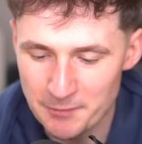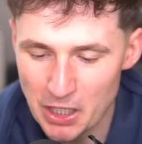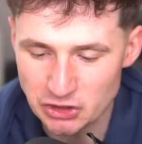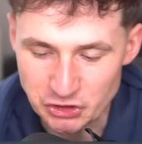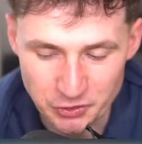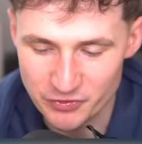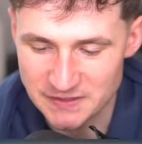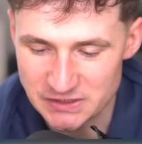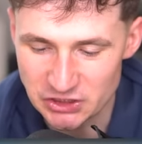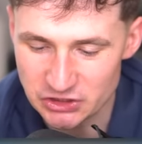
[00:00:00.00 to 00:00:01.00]
I'm not sure if
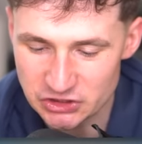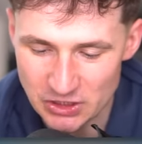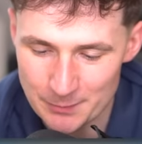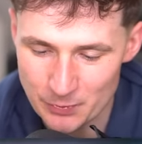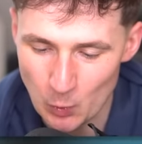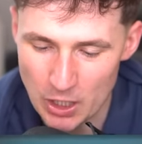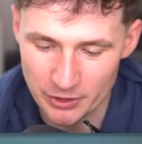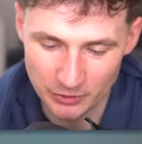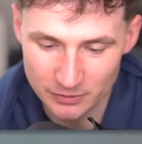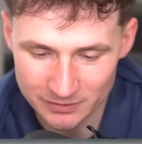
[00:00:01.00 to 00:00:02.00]
this is going to stop the
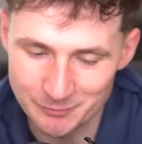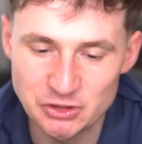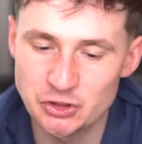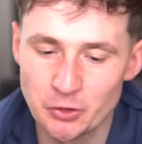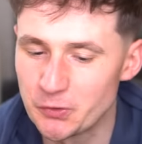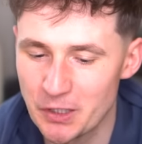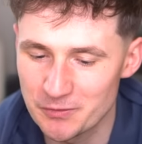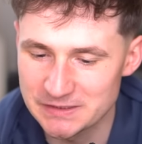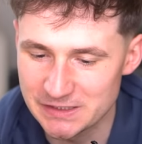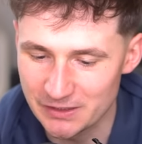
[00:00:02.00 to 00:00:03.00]
water. Let me show you how
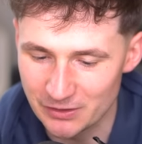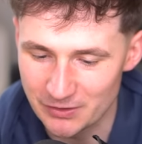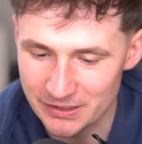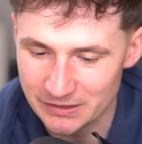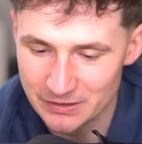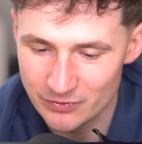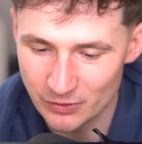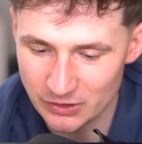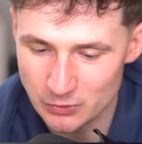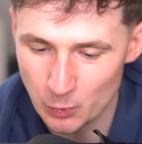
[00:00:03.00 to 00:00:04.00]
it's done, all right?
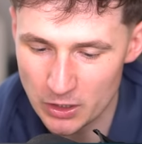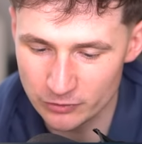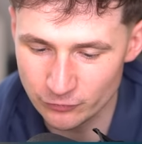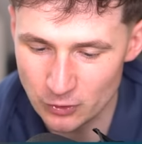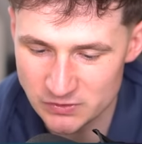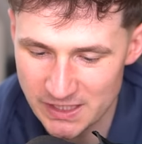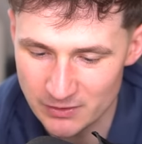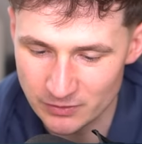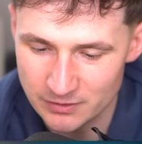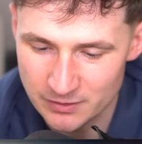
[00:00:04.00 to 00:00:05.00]
Okay, the water flows out.